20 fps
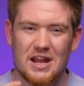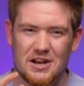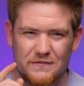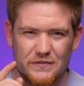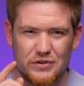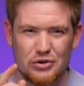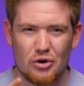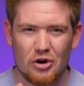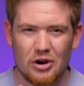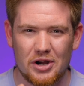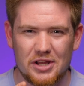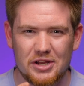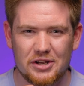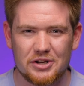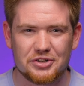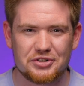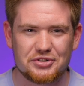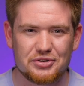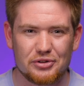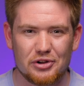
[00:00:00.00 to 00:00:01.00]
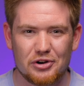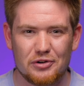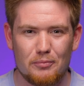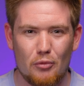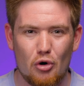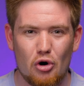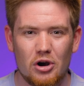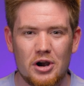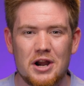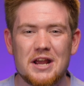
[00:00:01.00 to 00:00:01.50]
And if you're eager to learn
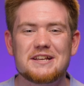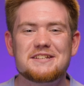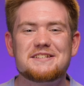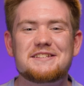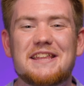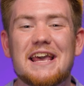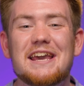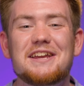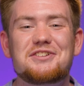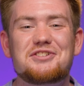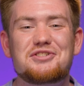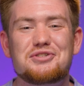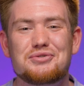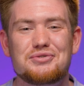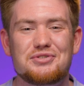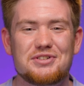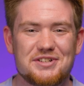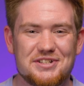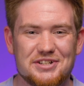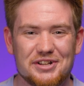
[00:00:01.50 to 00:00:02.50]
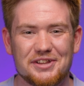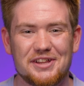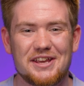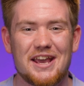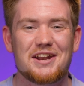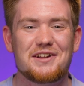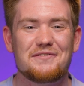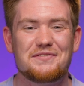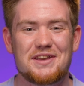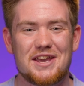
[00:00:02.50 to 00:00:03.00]
more, stay tuned until the
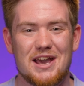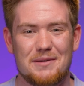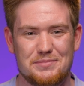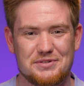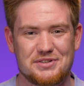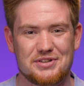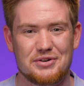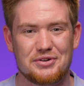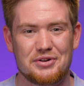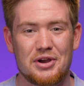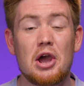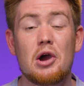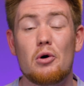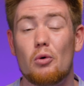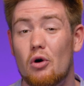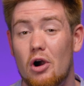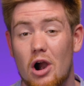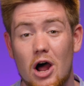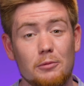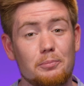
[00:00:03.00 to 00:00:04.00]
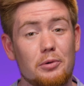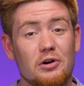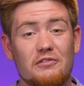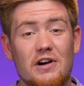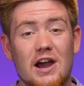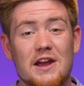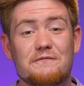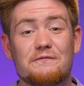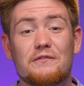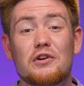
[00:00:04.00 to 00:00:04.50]
end of the episode, where I'll
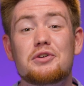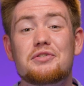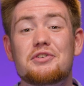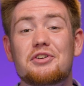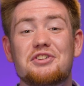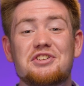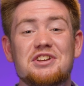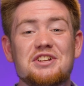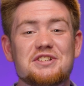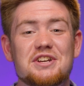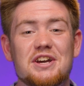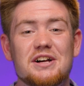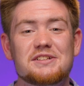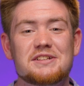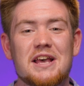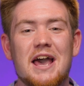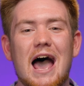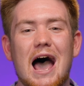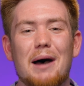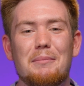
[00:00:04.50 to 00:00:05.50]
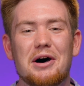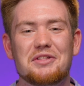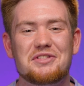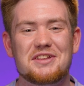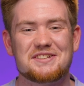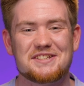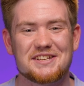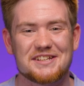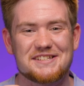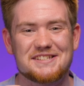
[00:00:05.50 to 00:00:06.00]
provide further details about
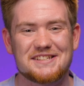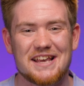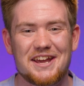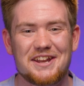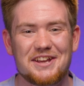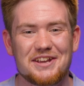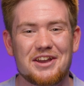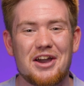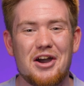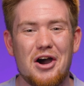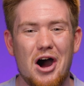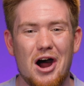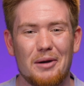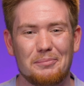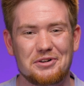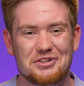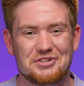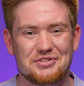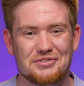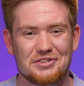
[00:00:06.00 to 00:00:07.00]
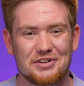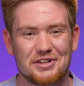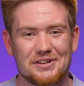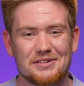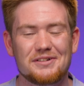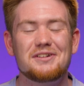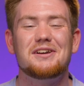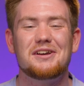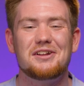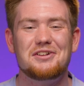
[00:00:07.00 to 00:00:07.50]
this exciting opportunity.
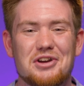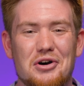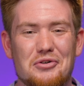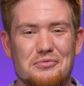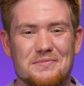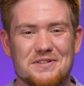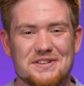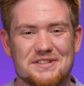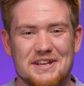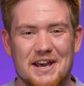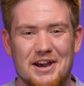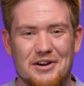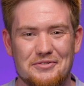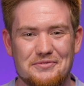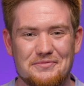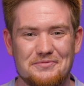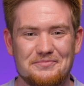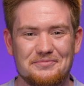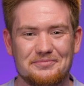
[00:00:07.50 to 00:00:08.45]
Don't miss out.